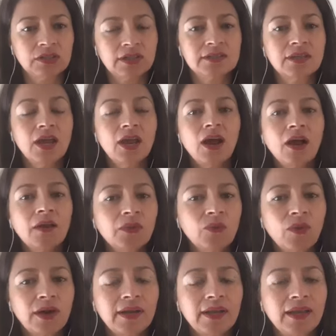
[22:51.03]
because on the
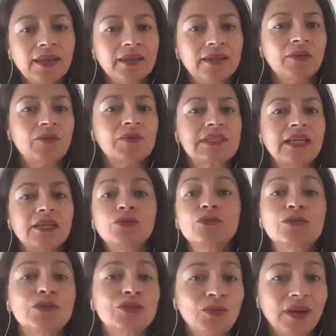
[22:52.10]
one hand, it was like, you
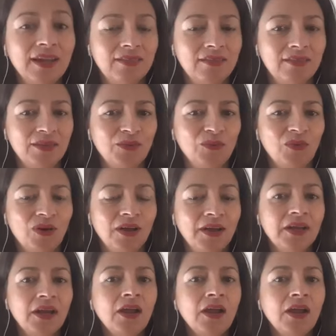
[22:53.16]
could do anything you want.